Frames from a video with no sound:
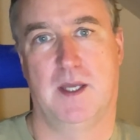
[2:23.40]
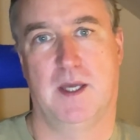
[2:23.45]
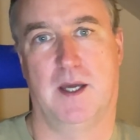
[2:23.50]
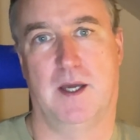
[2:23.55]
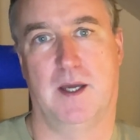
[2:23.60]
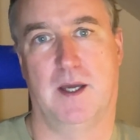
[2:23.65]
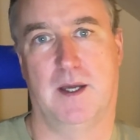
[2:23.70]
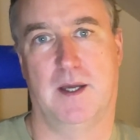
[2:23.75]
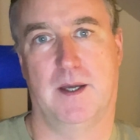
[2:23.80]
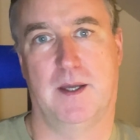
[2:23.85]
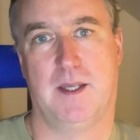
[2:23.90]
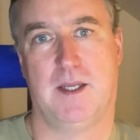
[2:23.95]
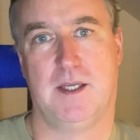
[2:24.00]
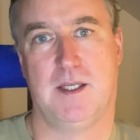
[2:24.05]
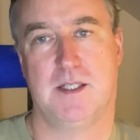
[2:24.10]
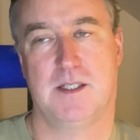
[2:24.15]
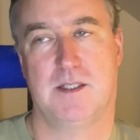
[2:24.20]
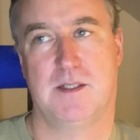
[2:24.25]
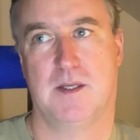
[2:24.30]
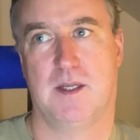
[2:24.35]
Uh,
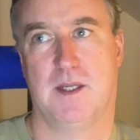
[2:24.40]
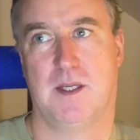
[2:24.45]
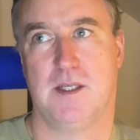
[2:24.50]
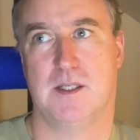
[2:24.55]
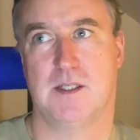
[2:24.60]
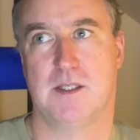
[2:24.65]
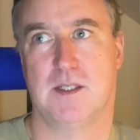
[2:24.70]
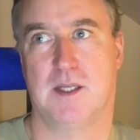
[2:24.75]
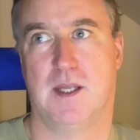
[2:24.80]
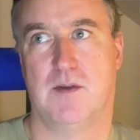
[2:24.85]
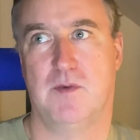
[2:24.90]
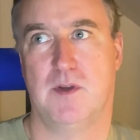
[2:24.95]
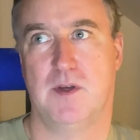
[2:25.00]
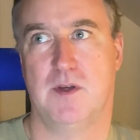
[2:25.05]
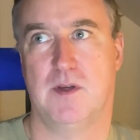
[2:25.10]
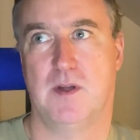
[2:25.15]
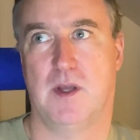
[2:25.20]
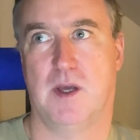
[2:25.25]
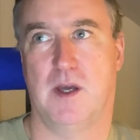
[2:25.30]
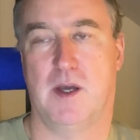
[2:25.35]
he's he's
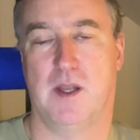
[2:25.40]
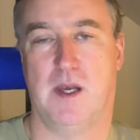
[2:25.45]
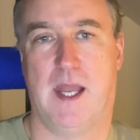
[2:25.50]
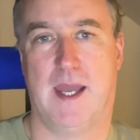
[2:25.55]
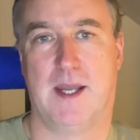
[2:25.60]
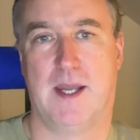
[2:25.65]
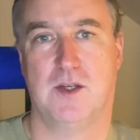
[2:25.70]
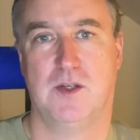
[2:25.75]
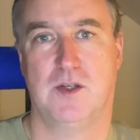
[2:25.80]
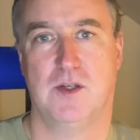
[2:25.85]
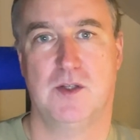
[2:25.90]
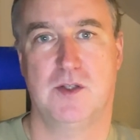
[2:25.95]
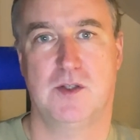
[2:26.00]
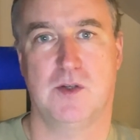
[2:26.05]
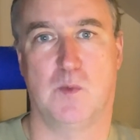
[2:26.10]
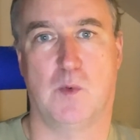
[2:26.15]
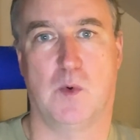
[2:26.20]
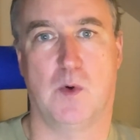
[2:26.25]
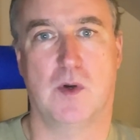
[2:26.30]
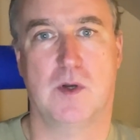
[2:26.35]
given uh, lectures to
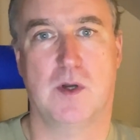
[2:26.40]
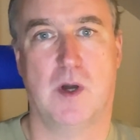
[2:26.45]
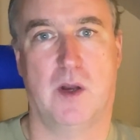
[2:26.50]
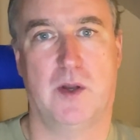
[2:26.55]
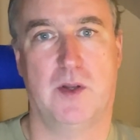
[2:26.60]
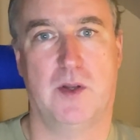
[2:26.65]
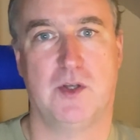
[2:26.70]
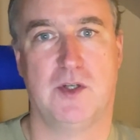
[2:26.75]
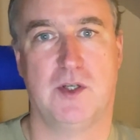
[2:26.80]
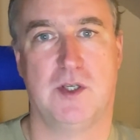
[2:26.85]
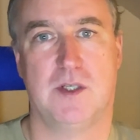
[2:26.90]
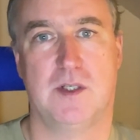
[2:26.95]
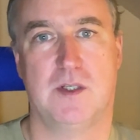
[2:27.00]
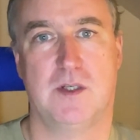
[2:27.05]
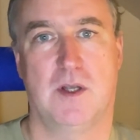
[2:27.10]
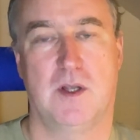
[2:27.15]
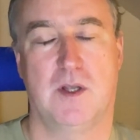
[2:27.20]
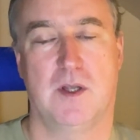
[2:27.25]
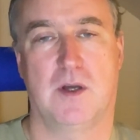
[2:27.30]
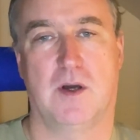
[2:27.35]
war colleges
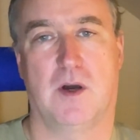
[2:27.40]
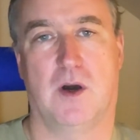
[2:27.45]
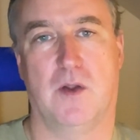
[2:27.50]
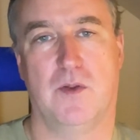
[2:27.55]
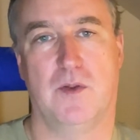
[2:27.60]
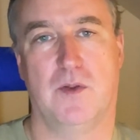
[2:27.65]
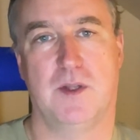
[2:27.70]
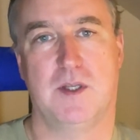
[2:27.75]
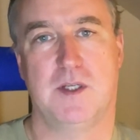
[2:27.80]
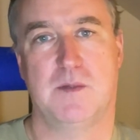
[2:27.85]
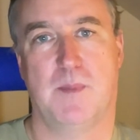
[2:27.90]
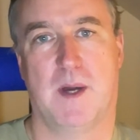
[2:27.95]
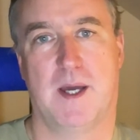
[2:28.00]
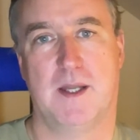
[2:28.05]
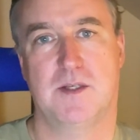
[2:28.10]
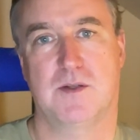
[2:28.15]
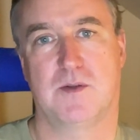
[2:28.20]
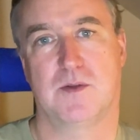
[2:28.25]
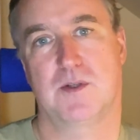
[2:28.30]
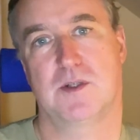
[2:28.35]
on this
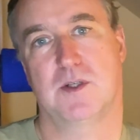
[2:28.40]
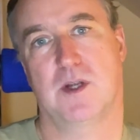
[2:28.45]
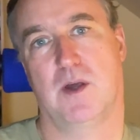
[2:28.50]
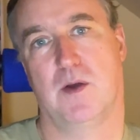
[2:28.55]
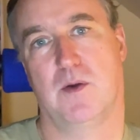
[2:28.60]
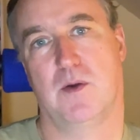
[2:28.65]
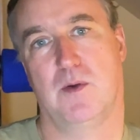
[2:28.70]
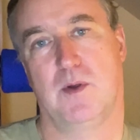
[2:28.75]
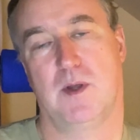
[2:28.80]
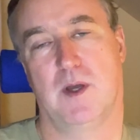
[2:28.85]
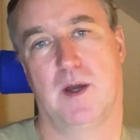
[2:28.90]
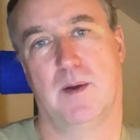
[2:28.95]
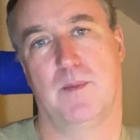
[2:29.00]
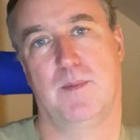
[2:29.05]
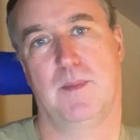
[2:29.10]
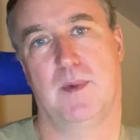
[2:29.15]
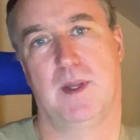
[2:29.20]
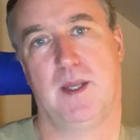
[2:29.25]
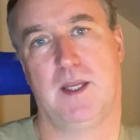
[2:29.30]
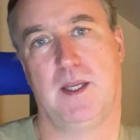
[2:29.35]
battle. So
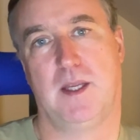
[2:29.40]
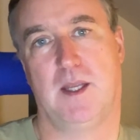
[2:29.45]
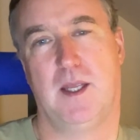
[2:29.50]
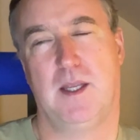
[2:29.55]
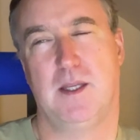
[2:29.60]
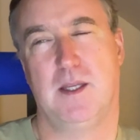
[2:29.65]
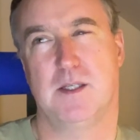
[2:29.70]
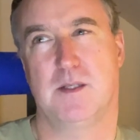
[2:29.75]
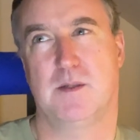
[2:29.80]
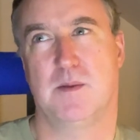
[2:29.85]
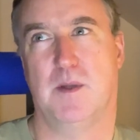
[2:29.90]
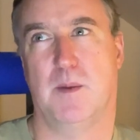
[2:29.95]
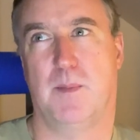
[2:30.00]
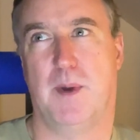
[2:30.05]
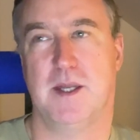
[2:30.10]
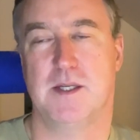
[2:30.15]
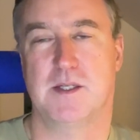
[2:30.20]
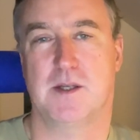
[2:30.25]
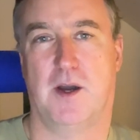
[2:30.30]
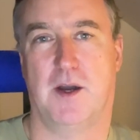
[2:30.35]
um, he he's the
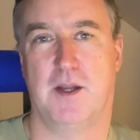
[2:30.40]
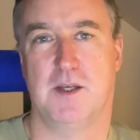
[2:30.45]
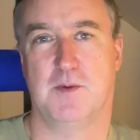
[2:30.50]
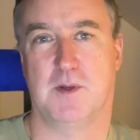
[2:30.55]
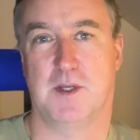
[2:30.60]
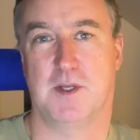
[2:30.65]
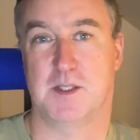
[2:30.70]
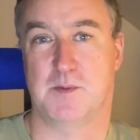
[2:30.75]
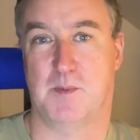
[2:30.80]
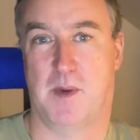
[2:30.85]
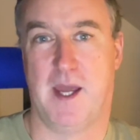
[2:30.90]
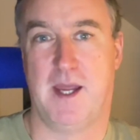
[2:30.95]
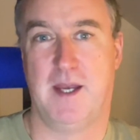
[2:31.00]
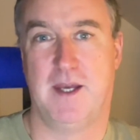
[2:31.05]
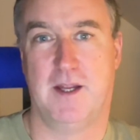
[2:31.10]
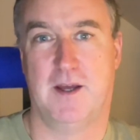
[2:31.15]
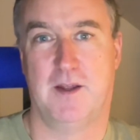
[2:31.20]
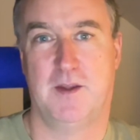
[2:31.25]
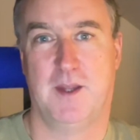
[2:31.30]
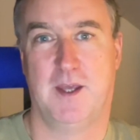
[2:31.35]
best guy to explain
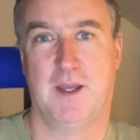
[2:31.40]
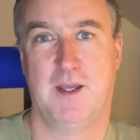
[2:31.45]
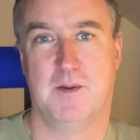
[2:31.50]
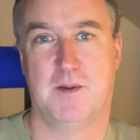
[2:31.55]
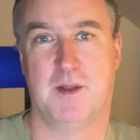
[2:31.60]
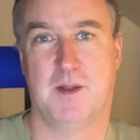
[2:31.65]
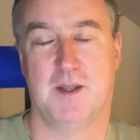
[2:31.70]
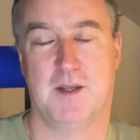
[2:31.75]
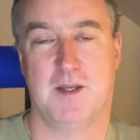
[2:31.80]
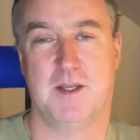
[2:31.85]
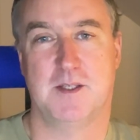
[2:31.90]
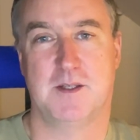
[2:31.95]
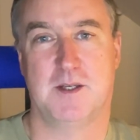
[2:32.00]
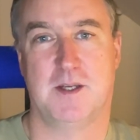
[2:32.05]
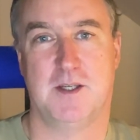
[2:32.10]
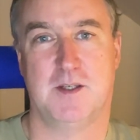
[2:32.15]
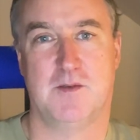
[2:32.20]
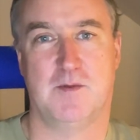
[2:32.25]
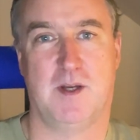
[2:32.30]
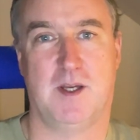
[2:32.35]
it. I think he's
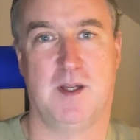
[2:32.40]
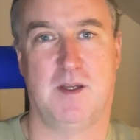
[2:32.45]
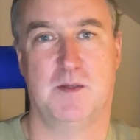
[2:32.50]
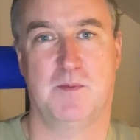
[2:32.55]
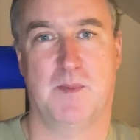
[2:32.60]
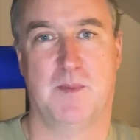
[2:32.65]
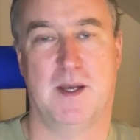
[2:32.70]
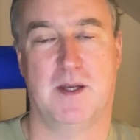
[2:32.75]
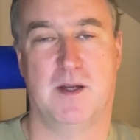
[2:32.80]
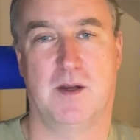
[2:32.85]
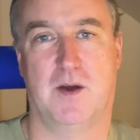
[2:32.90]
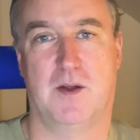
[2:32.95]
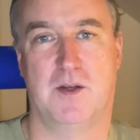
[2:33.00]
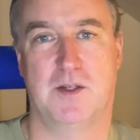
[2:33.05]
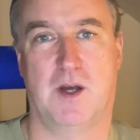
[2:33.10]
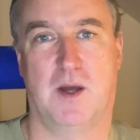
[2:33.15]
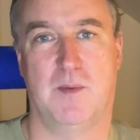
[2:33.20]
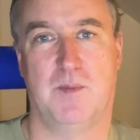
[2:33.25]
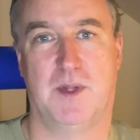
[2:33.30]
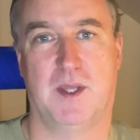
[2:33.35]
he's really spent a lot of
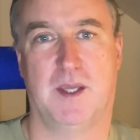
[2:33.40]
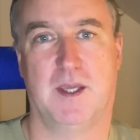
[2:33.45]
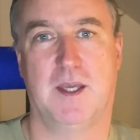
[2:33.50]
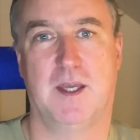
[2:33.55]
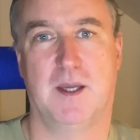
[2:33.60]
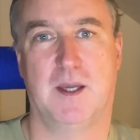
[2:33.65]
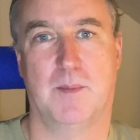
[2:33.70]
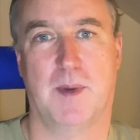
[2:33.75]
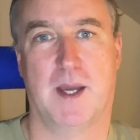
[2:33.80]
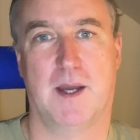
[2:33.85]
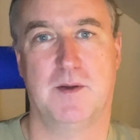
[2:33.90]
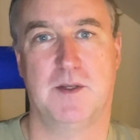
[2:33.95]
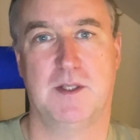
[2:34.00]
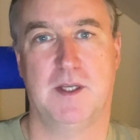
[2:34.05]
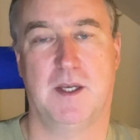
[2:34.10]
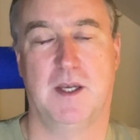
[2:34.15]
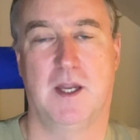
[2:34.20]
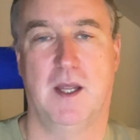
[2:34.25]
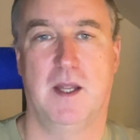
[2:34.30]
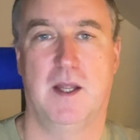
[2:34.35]
time thinking about it.